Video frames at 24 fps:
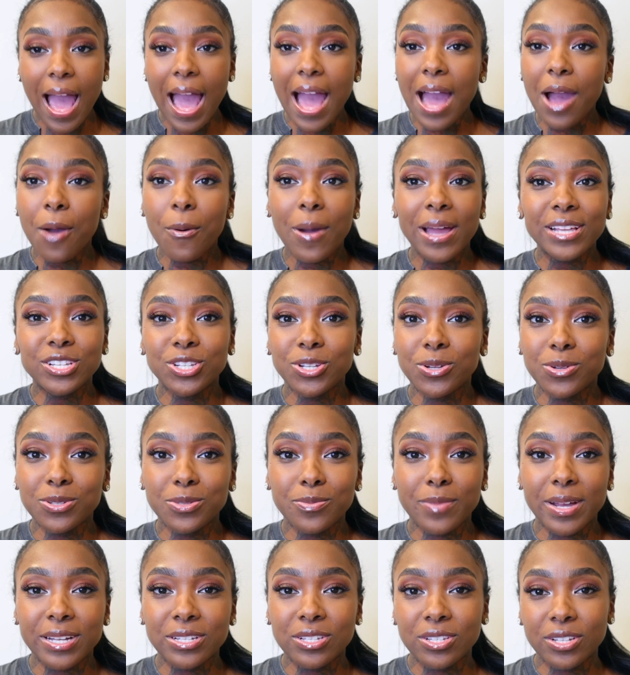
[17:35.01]
How I
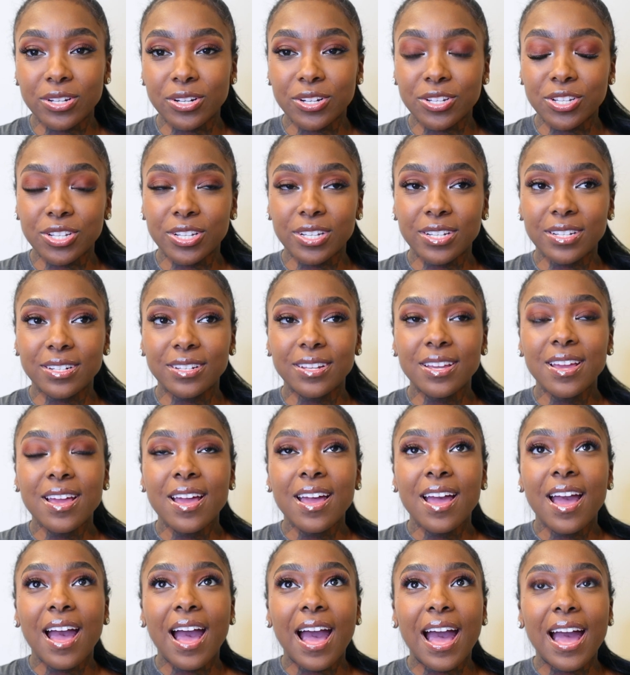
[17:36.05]
chose my surgeon.
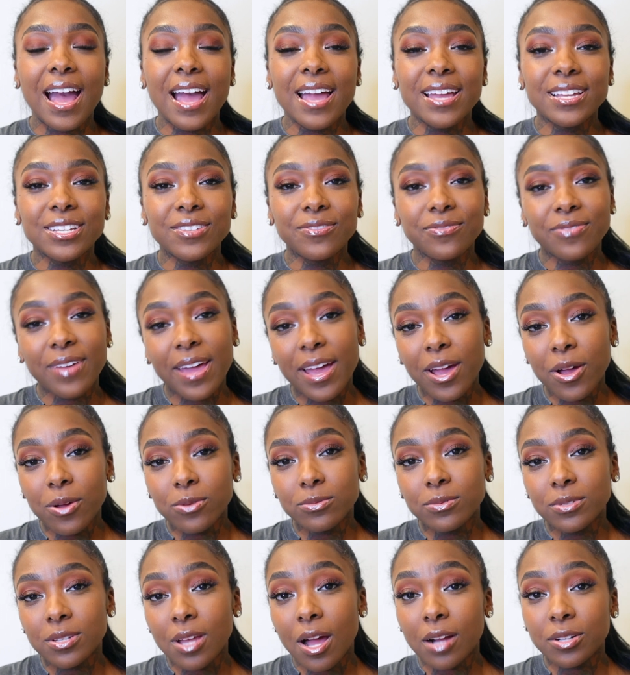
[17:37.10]
I
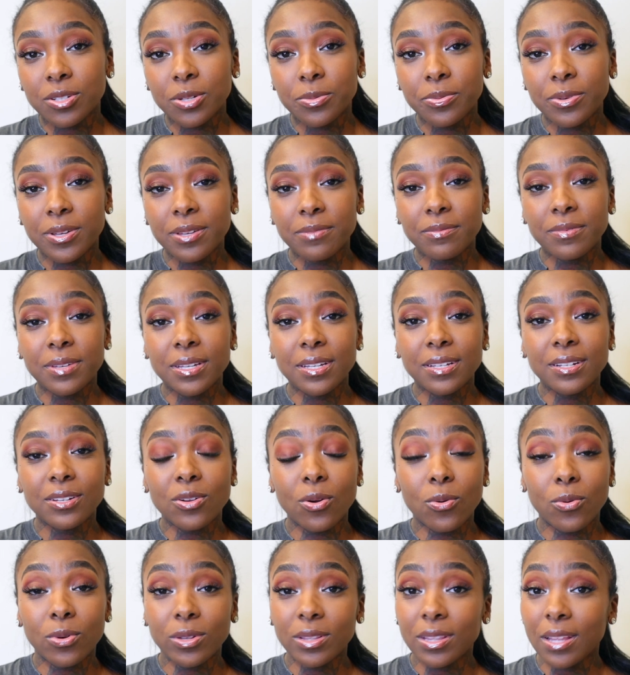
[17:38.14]
found Dr. Pittman
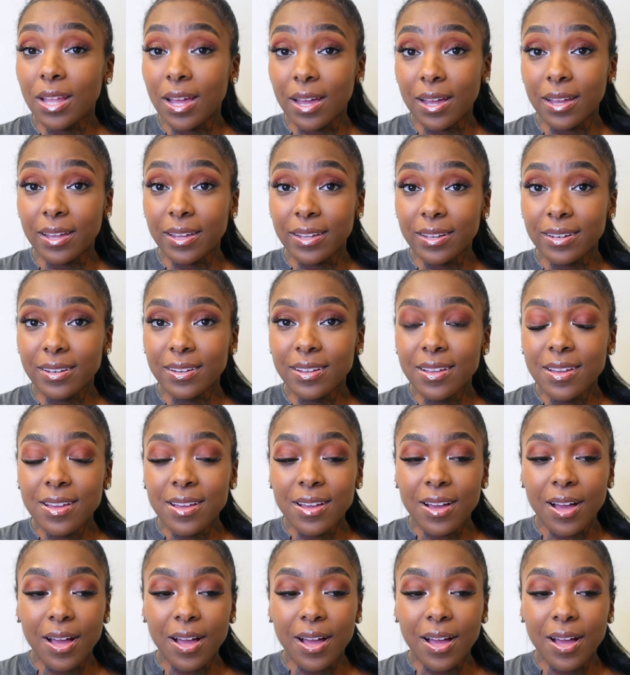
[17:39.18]
online.